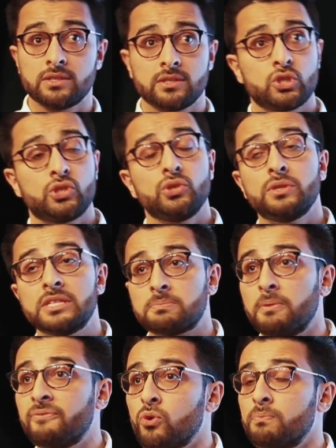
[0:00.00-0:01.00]
student's
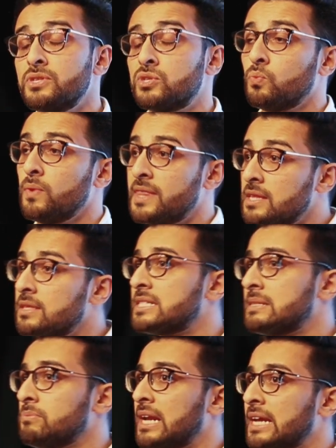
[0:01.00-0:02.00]
performance within the
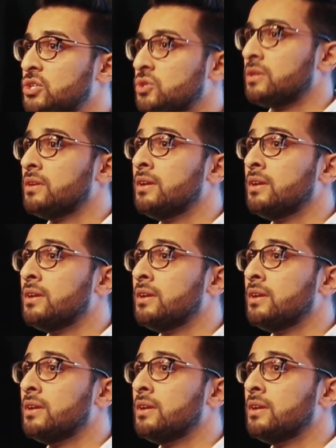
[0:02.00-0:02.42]
simulation.